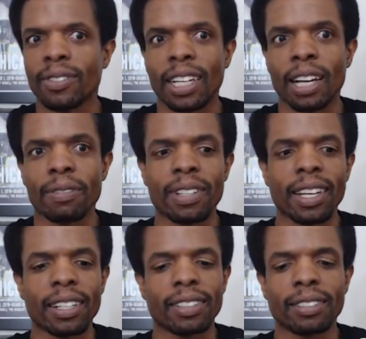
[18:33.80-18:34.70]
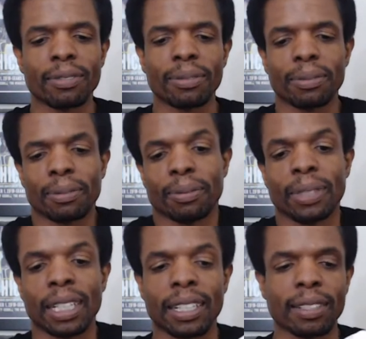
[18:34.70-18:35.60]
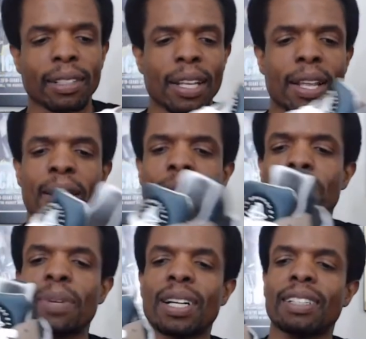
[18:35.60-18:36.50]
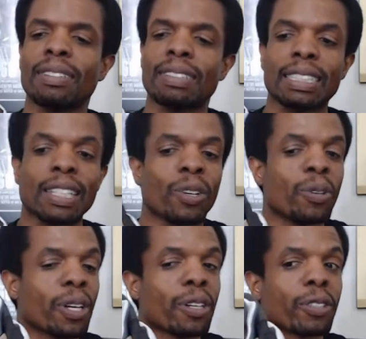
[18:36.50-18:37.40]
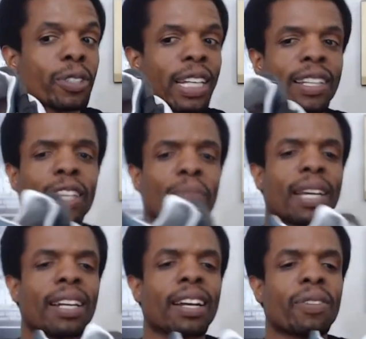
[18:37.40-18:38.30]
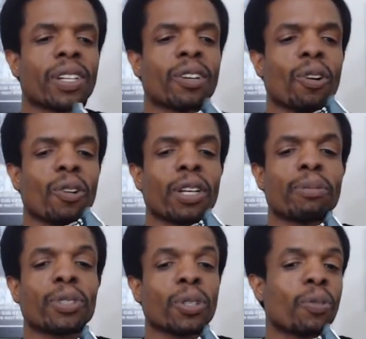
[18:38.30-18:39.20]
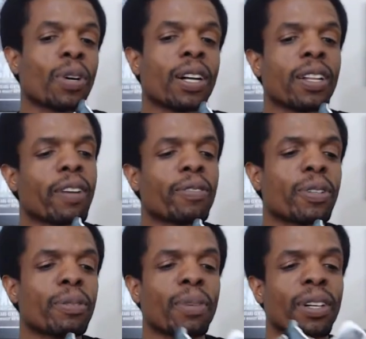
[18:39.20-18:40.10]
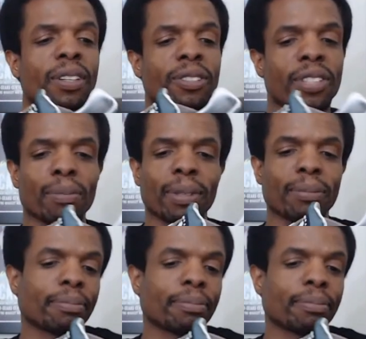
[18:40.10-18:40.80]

After that, what? But who knows? That thing may not really hold up so well after a month or something.